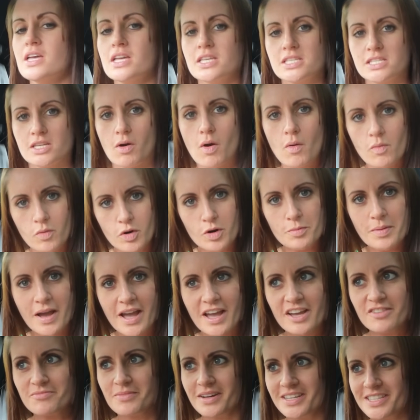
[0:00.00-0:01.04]
so I will
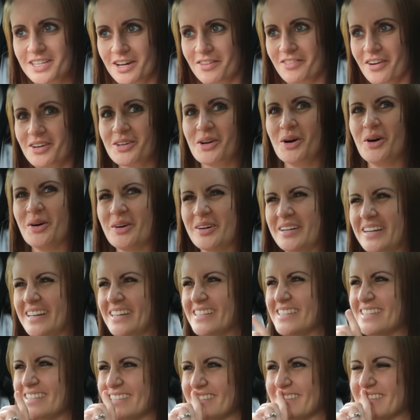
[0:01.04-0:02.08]
behave myself on
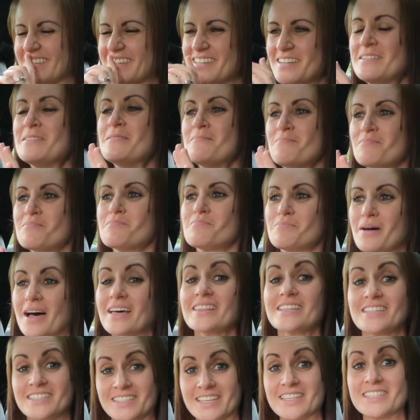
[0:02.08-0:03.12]
corners.
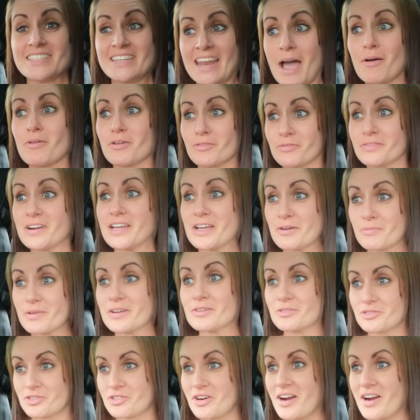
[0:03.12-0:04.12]
But this is now a rear wheel